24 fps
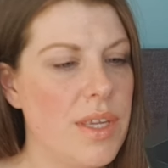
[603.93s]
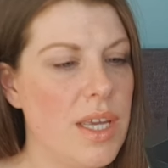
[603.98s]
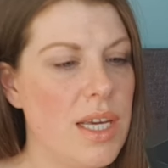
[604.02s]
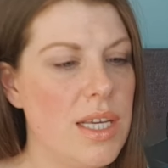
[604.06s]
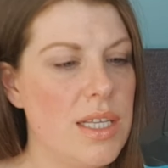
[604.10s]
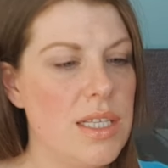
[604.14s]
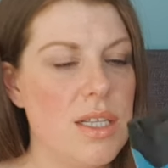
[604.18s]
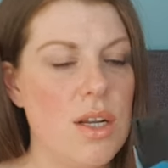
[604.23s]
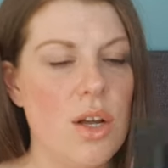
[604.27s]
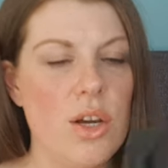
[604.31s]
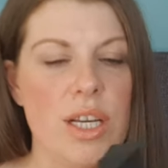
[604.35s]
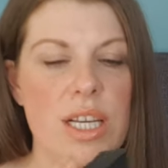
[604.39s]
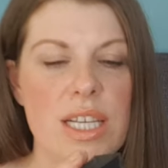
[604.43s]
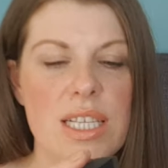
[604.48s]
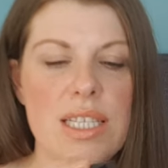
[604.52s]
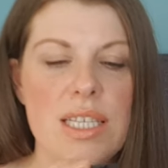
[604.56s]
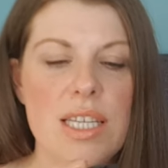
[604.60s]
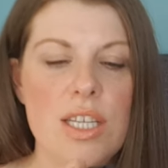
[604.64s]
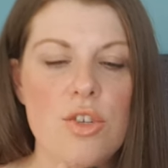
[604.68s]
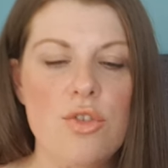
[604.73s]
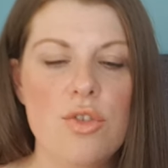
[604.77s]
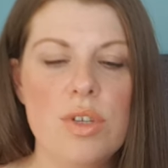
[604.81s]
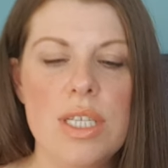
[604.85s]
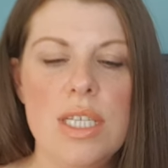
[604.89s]
It's like a
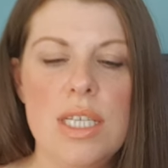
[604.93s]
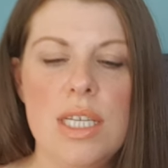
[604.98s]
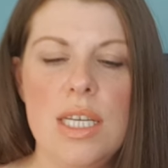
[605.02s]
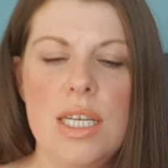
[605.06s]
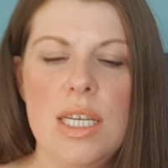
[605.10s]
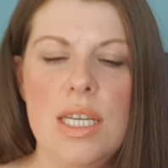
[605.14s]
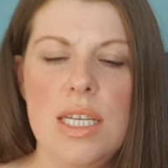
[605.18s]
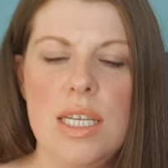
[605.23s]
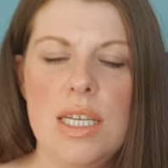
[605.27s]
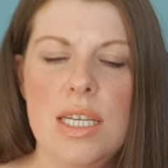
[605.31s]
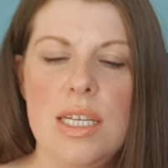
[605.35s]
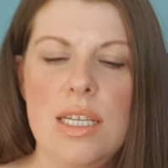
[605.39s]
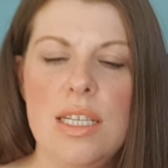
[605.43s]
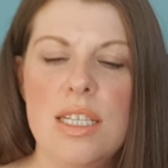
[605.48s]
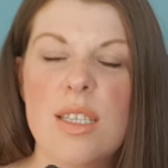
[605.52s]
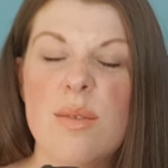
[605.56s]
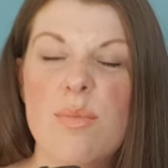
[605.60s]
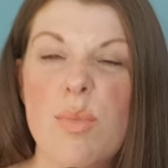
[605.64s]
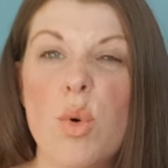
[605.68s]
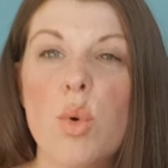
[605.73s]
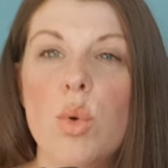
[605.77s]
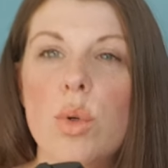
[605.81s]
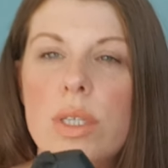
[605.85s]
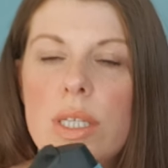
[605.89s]
citrusy,
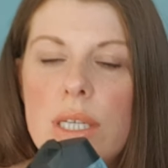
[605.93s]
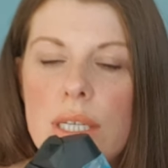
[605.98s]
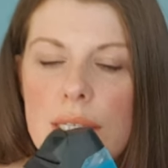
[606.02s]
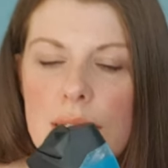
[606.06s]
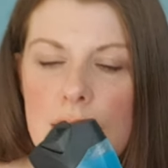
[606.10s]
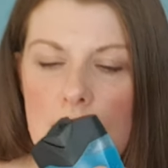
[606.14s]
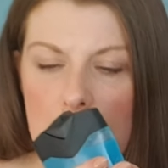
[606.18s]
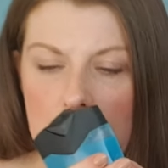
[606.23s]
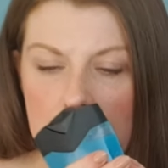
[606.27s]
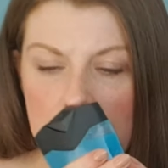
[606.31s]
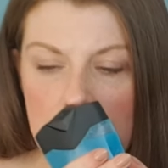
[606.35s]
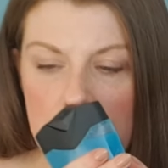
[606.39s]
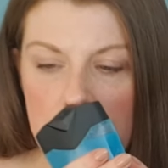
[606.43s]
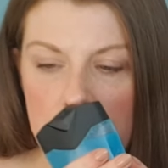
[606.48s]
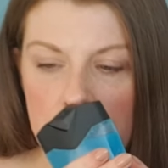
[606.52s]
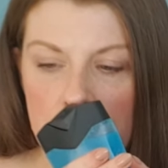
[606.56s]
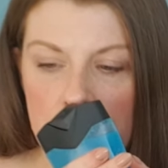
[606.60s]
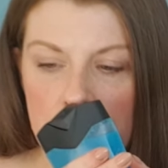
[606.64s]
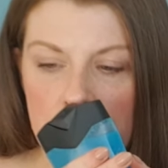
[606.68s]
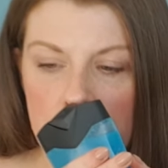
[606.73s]
sporty scent.